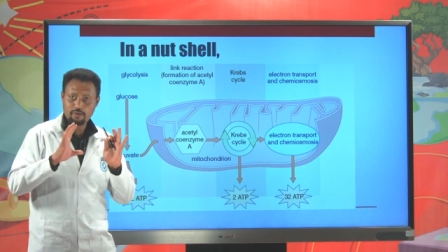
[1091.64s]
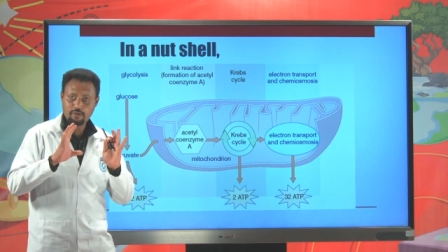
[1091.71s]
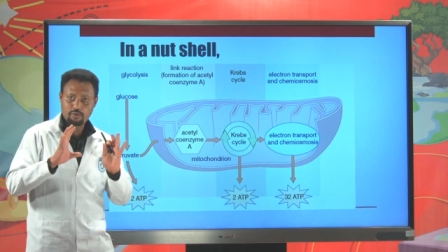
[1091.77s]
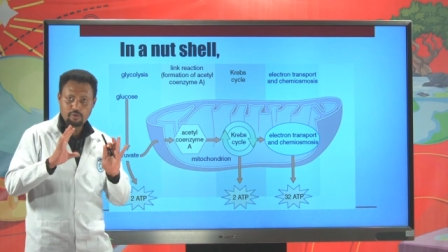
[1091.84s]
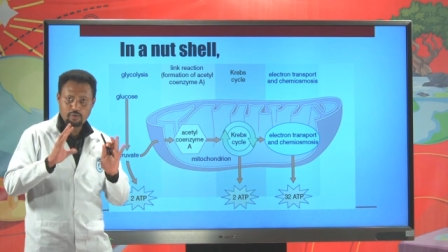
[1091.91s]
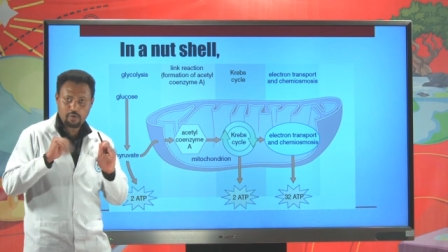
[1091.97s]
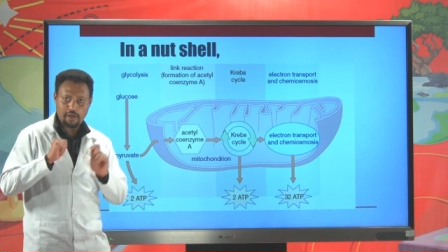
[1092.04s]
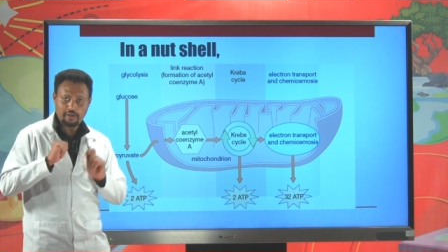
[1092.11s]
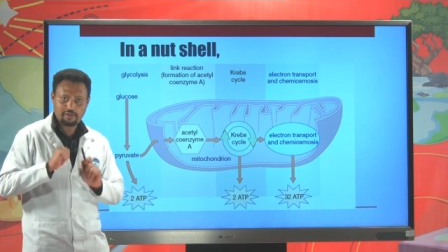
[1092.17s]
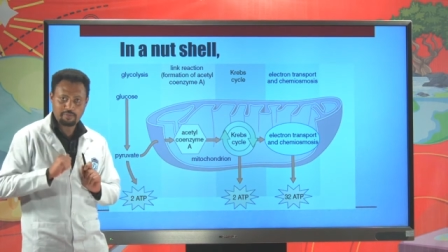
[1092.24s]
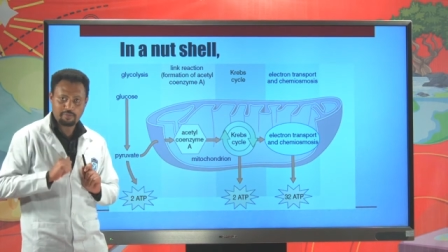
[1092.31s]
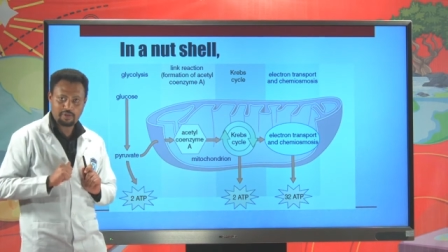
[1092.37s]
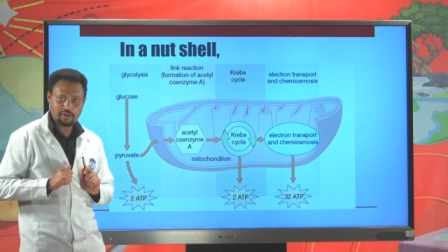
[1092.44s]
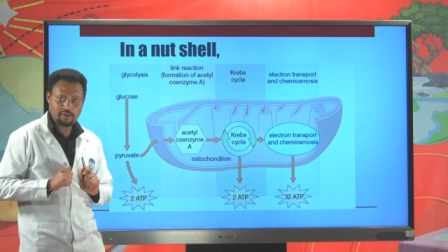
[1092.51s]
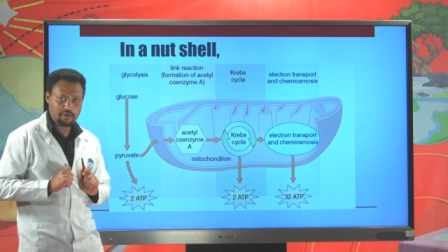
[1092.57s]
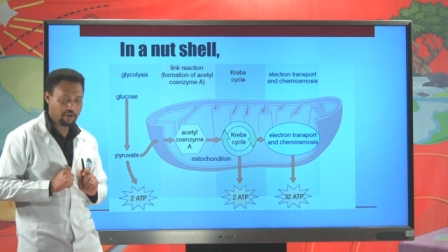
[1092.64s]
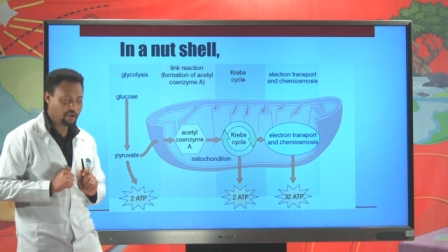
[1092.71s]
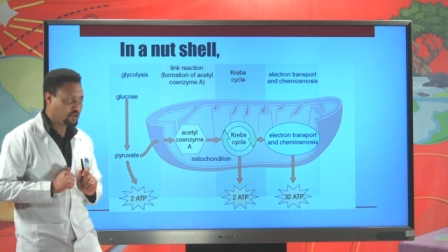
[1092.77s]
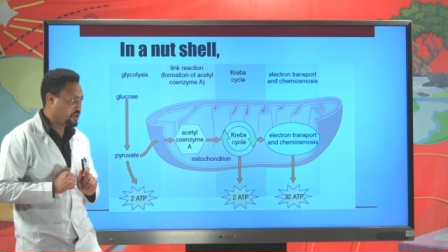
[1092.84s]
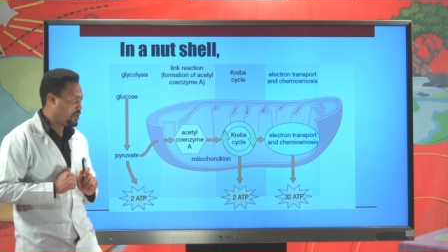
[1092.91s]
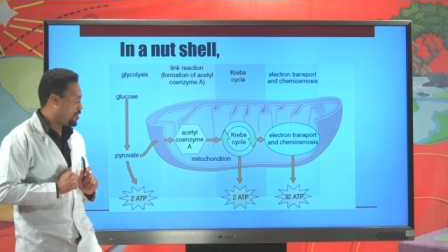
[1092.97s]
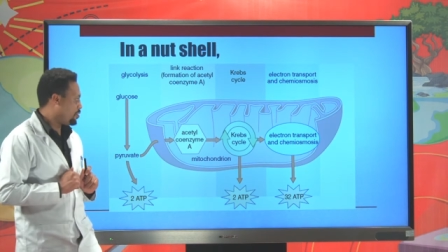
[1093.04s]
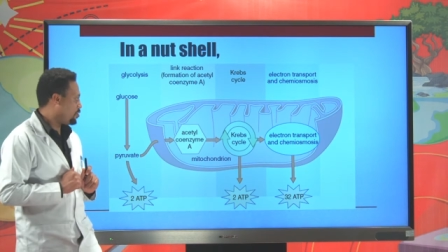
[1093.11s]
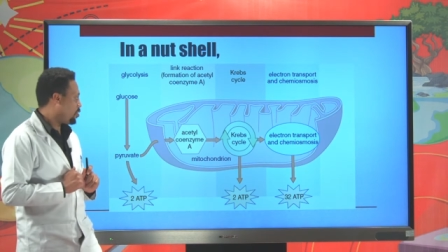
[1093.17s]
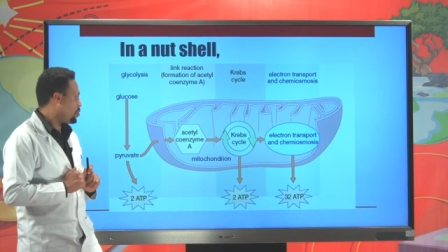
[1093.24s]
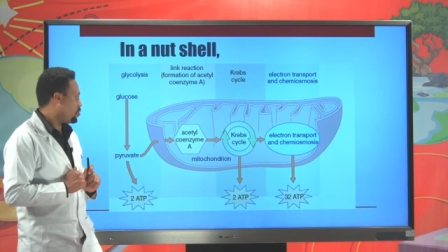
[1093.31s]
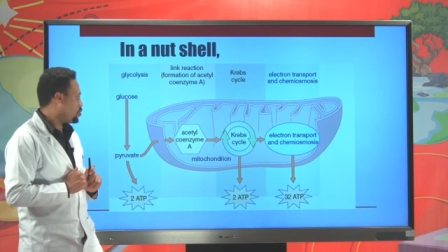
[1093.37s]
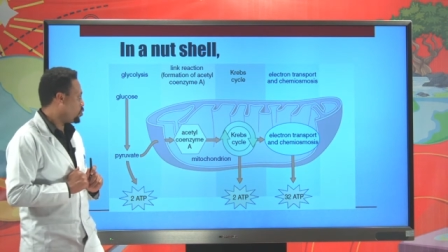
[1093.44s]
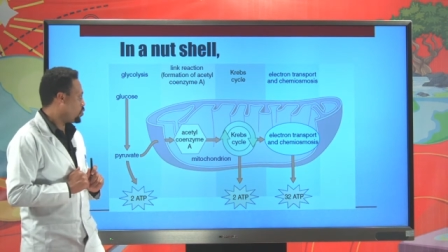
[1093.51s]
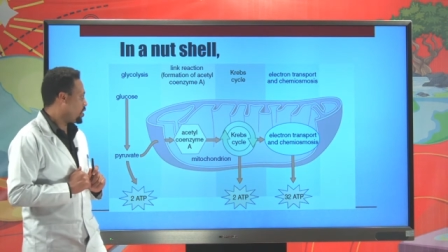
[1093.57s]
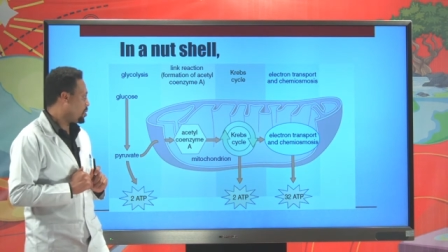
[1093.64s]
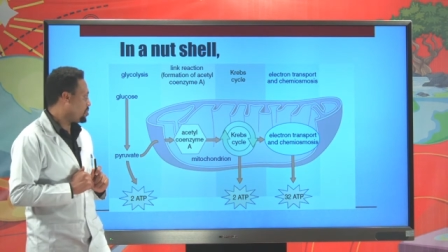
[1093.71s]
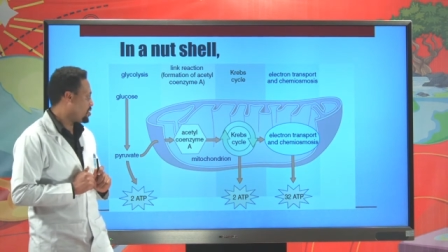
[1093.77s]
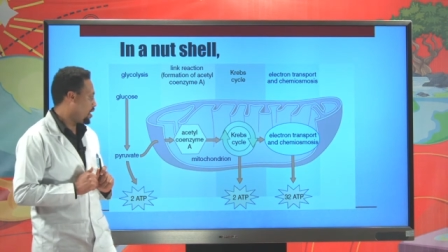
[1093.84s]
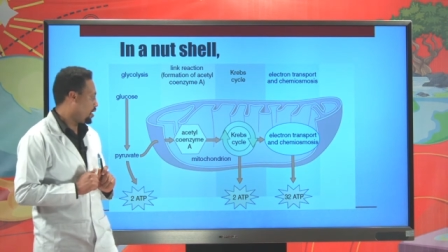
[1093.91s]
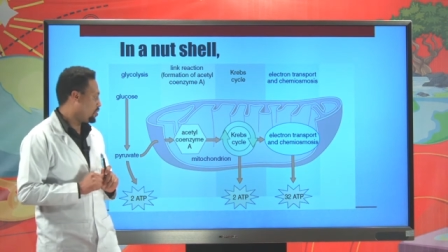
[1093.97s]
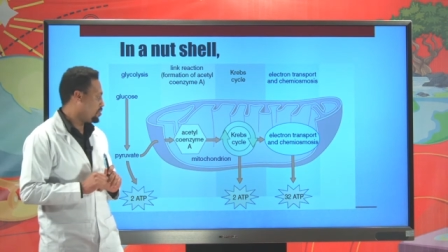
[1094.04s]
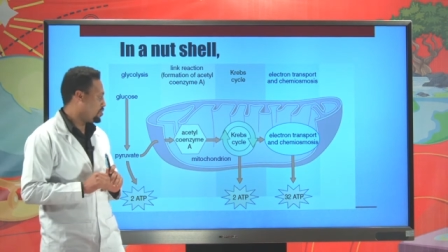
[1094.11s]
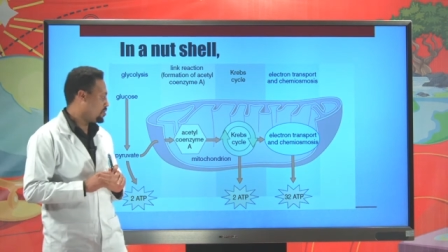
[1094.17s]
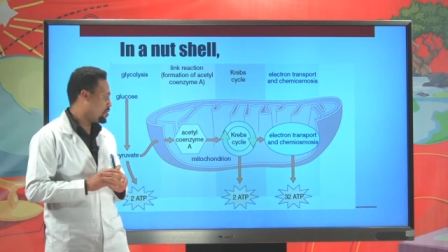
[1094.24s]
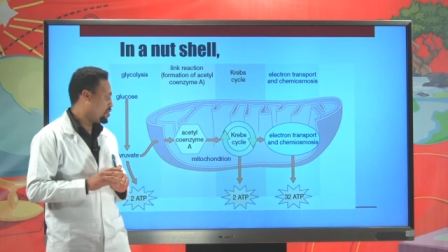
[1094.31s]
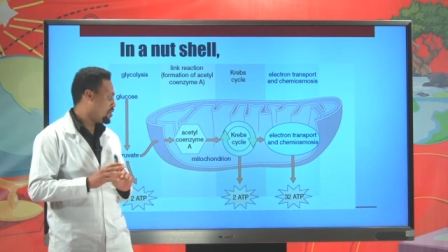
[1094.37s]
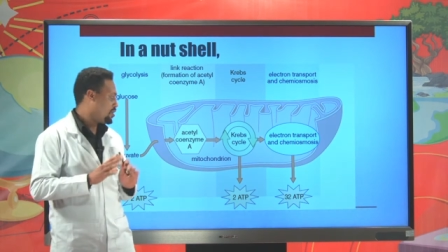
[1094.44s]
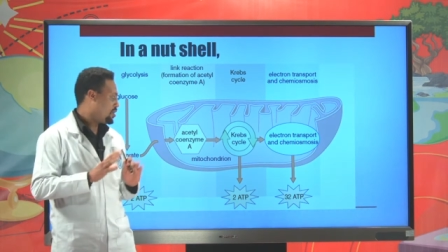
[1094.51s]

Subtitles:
2 ATP in general from 2 Krebs cycles,